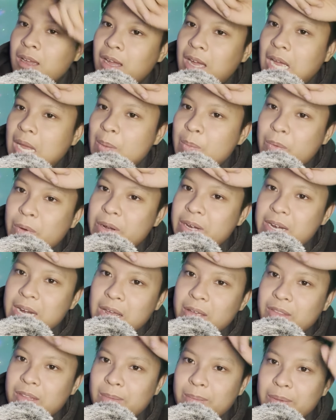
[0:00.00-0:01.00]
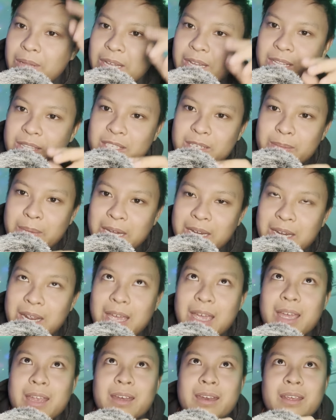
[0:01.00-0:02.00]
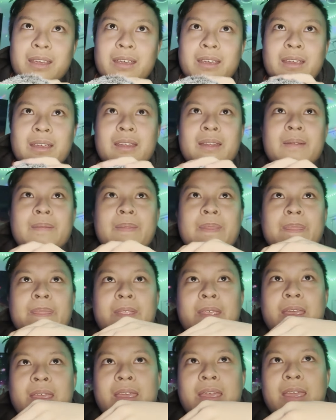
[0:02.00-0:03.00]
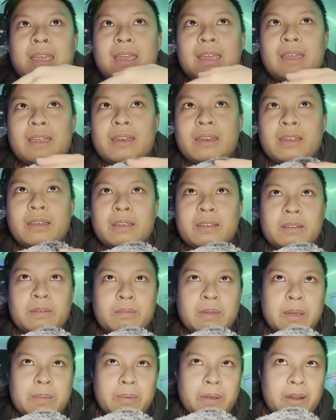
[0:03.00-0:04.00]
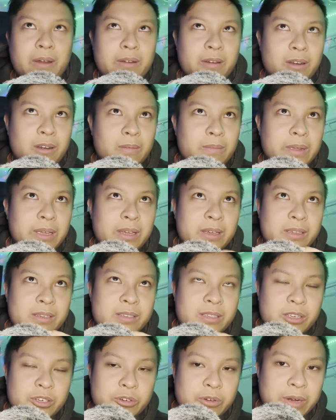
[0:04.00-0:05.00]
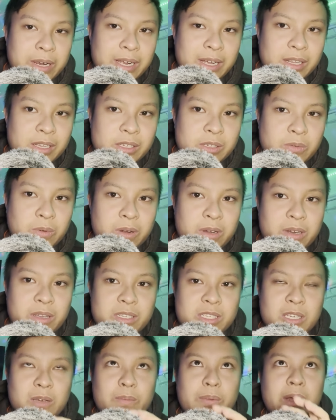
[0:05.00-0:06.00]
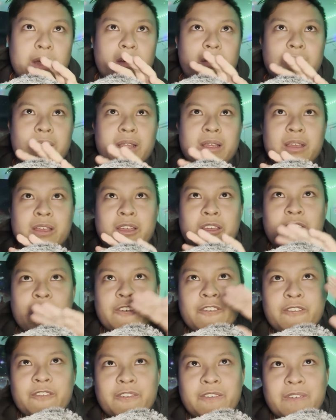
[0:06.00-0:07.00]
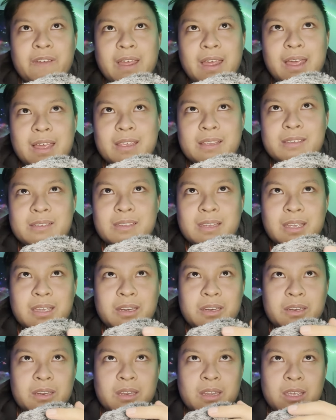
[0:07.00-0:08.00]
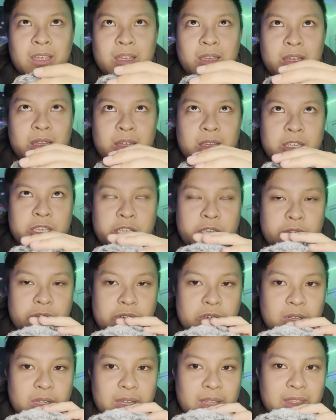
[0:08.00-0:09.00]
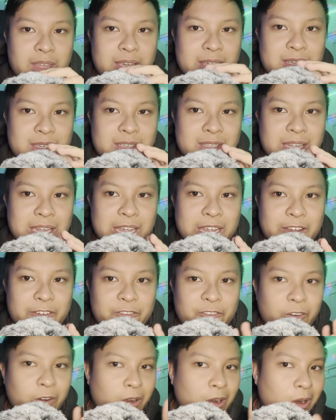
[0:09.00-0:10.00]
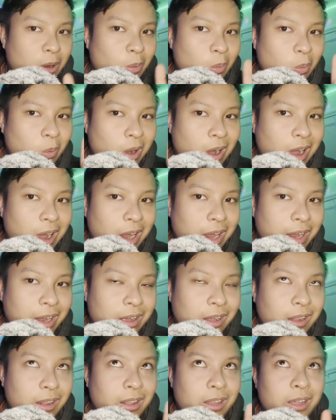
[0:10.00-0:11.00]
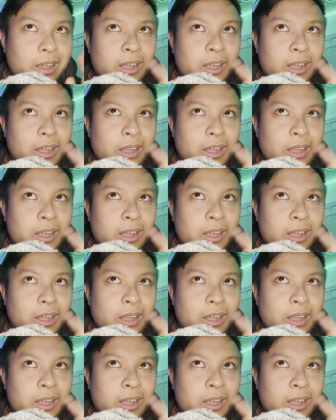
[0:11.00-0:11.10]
I pointed out the plane to my dad and my partner because the trails were disappearing fast and usually they stay for a while.